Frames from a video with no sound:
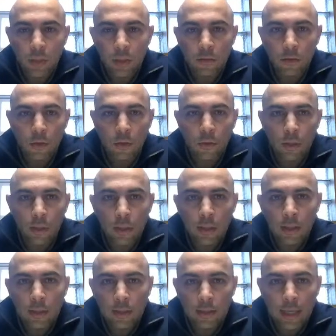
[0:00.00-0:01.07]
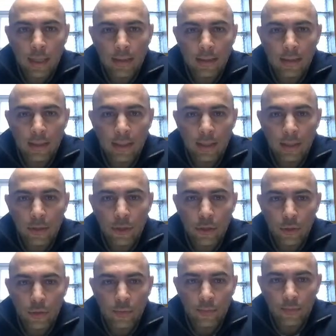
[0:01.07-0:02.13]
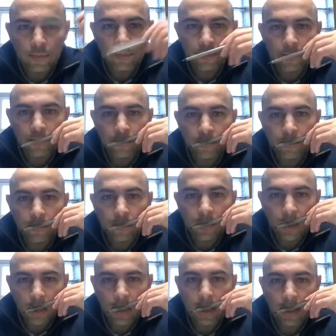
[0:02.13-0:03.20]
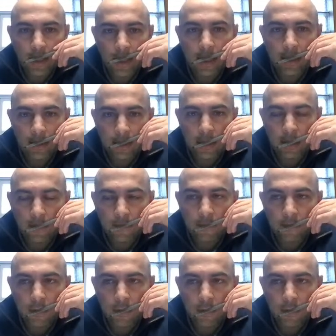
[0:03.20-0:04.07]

So that's the issue at hand here.